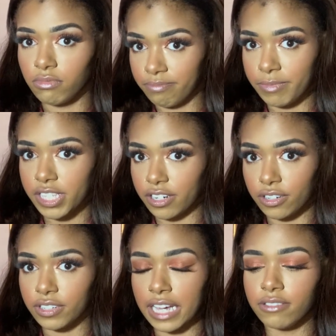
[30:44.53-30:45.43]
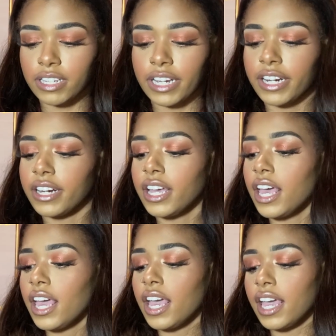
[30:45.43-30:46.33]
Miss Girl down there,
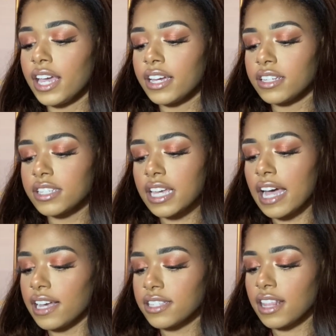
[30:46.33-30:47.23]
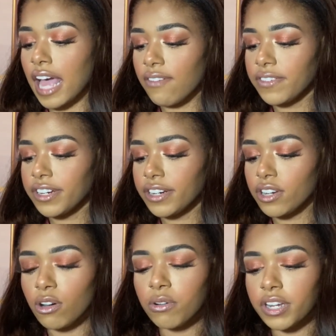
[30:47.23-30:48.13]
and it has lavender,
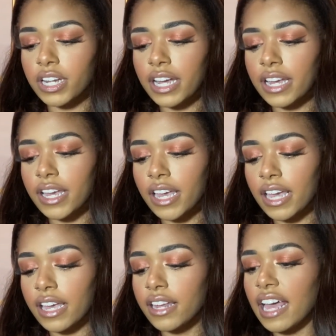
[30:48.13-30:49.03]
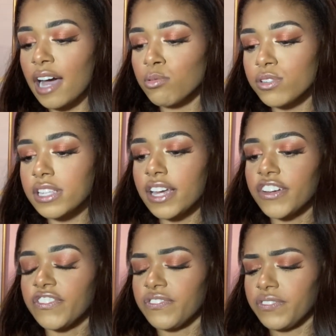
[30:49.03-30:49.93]
coconut, and apple
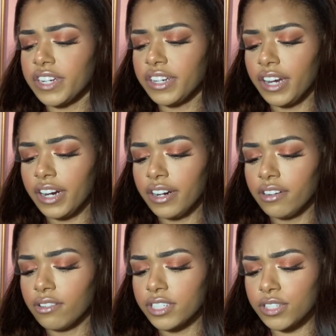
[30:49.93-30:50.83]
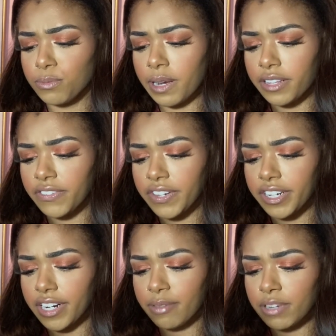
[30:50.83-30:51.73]
cider vinegar, or just regular
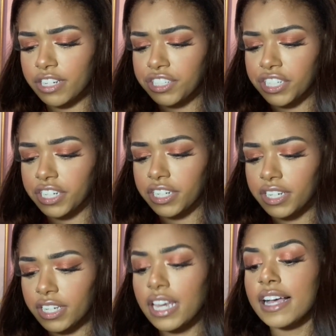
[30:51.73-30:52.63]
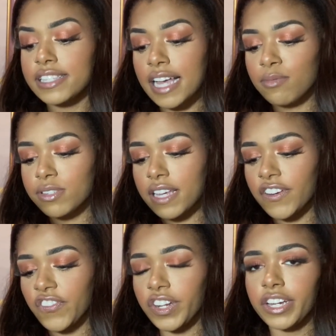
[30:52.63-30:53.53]
vinegar, I'm not sure. Yeah, it has apple
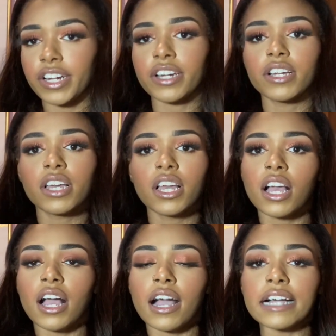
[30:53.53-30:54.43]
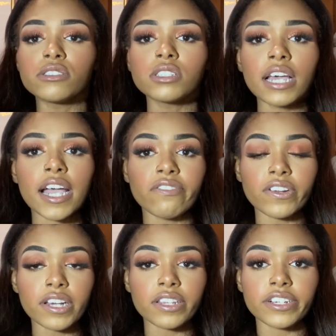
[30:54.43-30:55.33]
cider vinegar. I use it
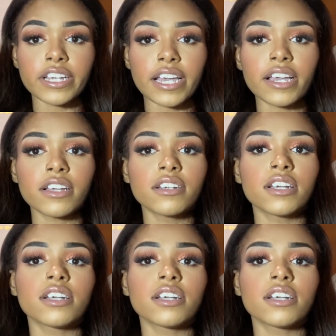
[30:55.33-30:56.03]
every other day.